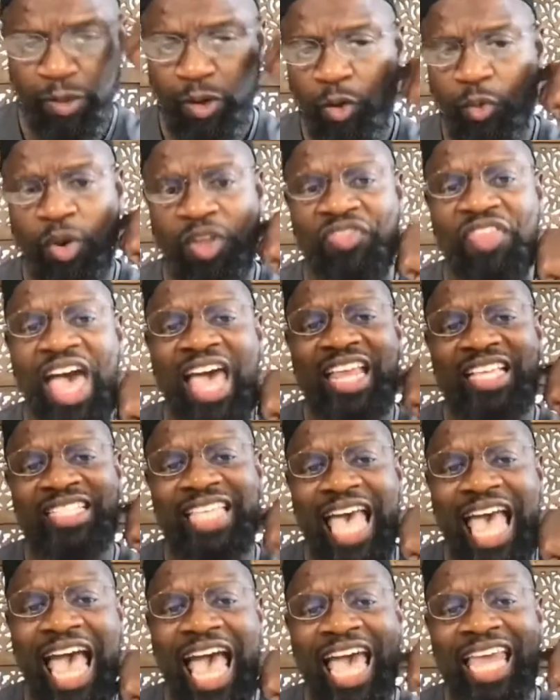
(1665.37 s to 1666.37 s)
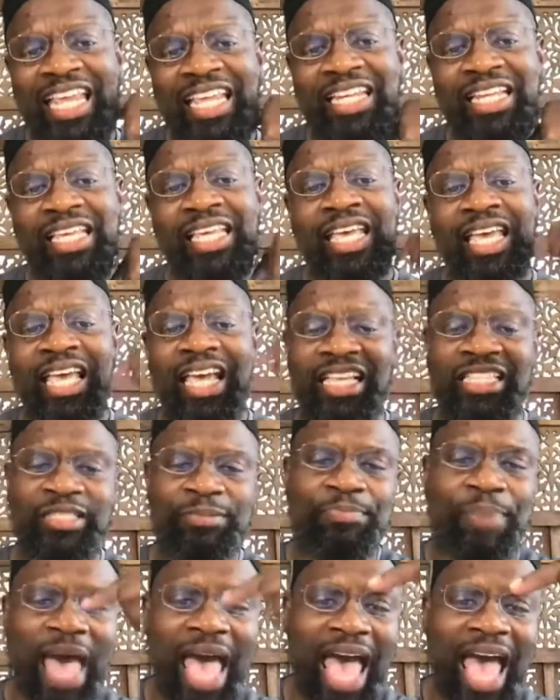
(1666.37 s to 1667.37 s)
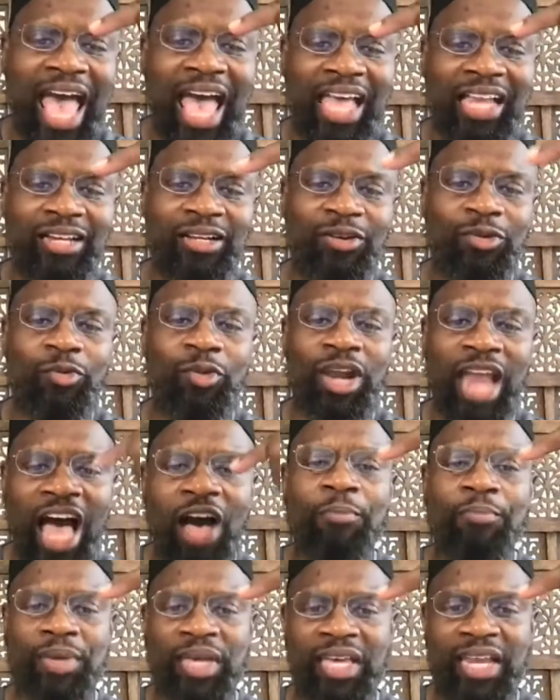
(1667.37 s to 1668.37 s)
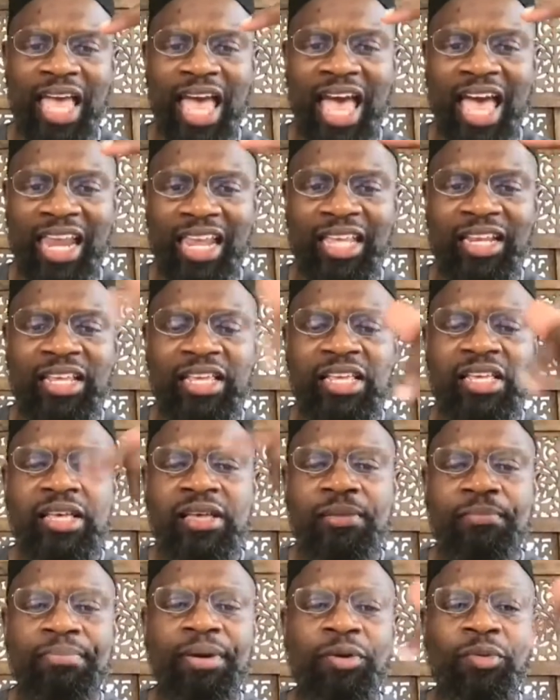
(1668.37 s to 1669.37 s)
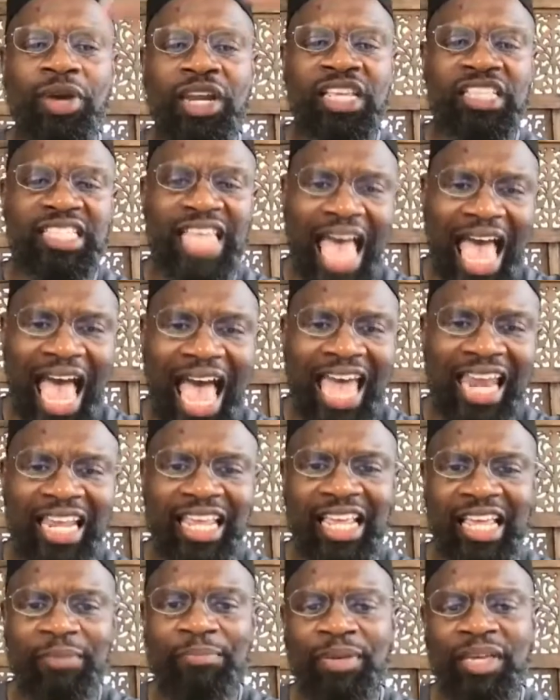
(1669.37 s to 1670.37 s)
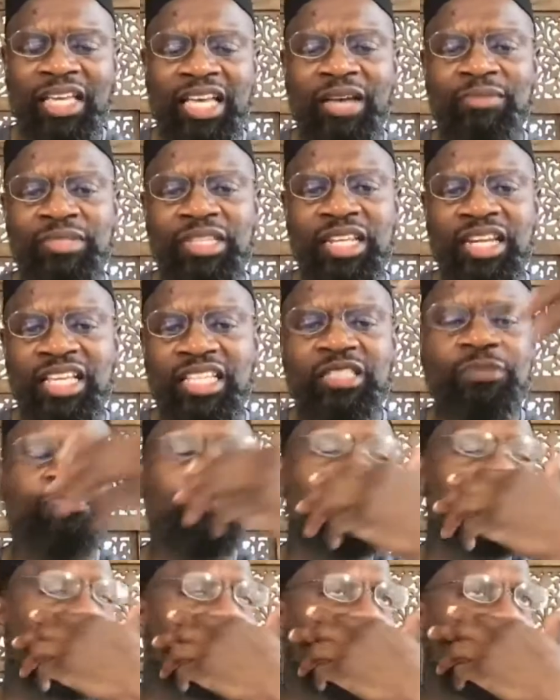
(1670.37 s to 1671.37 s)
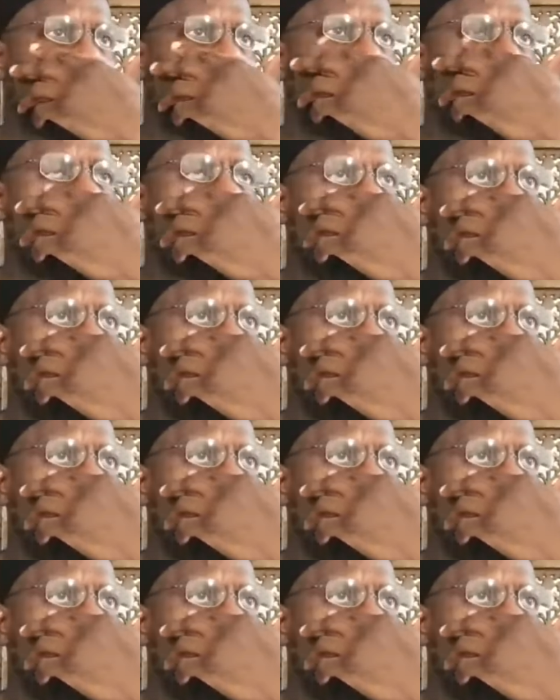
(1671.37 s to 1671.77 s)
When that is added, it's bad without being added, but when it's added, it becomes an explicit